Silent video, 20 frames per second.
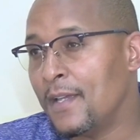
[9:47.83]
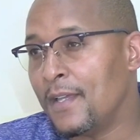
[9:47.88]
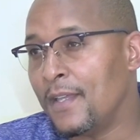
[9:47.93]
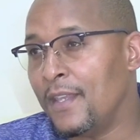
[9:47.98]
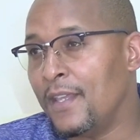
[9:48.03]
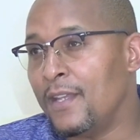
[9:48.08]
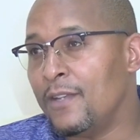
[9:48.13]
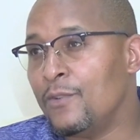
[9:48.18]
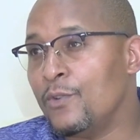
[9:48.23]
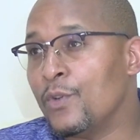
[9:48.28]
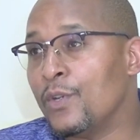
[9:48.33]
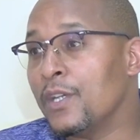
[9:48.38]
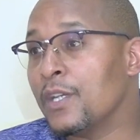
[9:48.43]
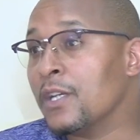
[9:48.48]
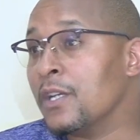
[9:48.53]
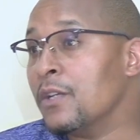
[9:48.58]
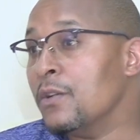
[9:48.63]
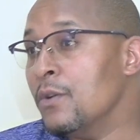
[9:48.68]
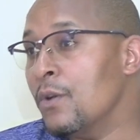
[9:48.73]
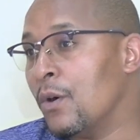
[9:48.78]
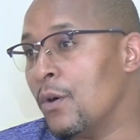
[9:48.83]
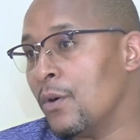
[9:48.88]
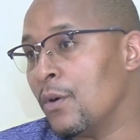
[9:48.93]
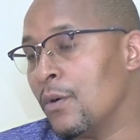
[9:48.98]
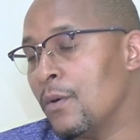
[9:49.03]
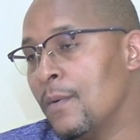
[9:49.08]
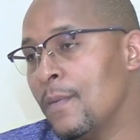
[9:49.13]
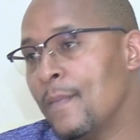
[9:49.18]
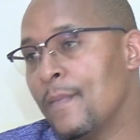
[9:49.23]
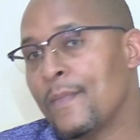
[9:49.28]
then you
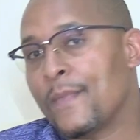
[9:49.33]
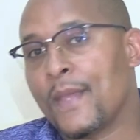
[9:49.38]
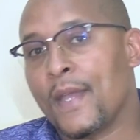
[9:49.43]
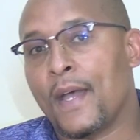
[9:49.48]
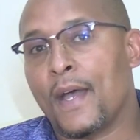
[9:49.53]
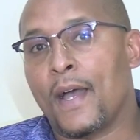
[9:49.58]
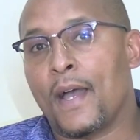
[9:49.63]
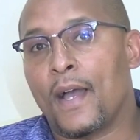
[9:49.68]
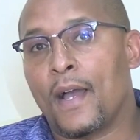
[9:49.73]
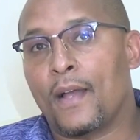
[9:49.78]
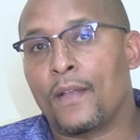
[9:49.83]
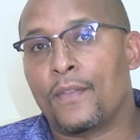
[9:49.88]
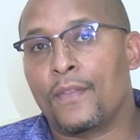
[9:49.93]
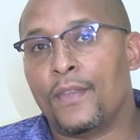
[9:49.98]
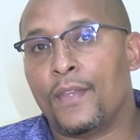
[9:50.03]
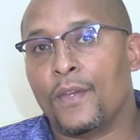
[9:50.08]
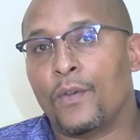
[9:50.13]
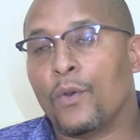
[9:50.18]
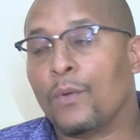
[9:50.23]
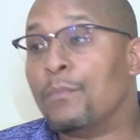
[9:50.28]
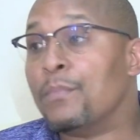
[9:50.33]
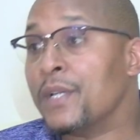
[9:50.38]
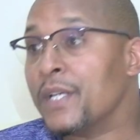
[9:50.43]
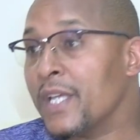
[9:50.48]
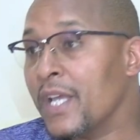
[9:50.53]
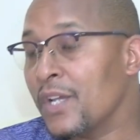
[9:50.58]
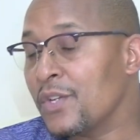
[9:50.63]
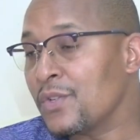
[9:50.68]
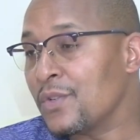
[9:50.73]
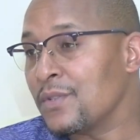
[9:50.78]
ignore the
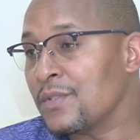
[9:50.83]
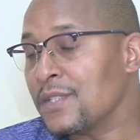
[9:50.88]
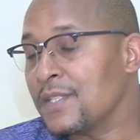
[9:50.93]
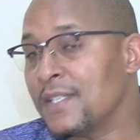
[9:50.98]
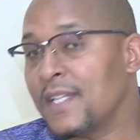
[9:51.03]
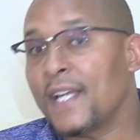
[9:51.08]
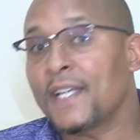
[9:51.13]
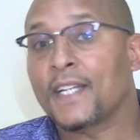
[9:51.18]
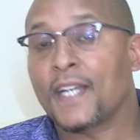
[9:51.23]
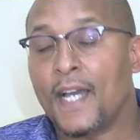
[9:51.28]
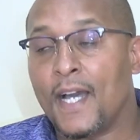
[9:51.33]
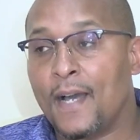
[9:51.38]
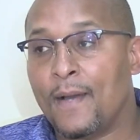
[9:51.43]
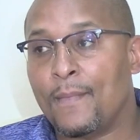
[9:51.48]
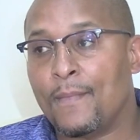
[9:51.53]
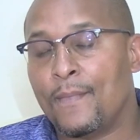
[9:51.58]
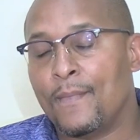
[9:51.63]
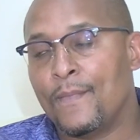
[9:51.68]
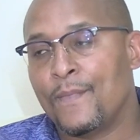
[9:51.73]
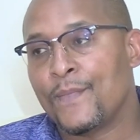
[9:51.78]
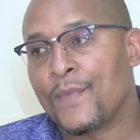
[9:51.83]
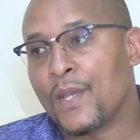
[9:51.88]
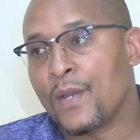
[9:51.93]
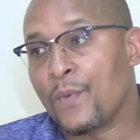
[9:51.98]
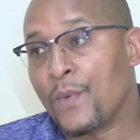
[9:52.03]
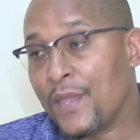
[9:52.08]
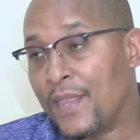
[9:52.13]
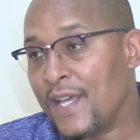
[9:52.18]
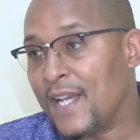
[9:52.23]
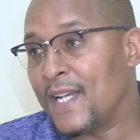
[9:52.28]
obligations that come
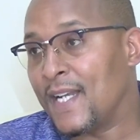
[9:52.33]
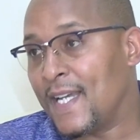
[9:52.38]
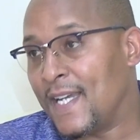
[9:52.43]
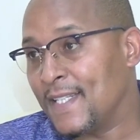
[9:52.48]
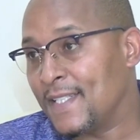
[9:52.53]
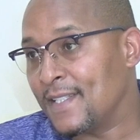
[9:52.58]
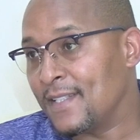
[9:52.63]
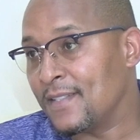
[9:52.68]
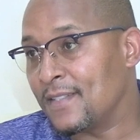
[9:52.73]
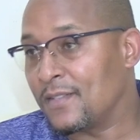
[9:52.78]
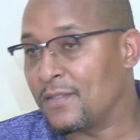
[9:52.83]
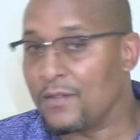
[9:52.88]
with that license.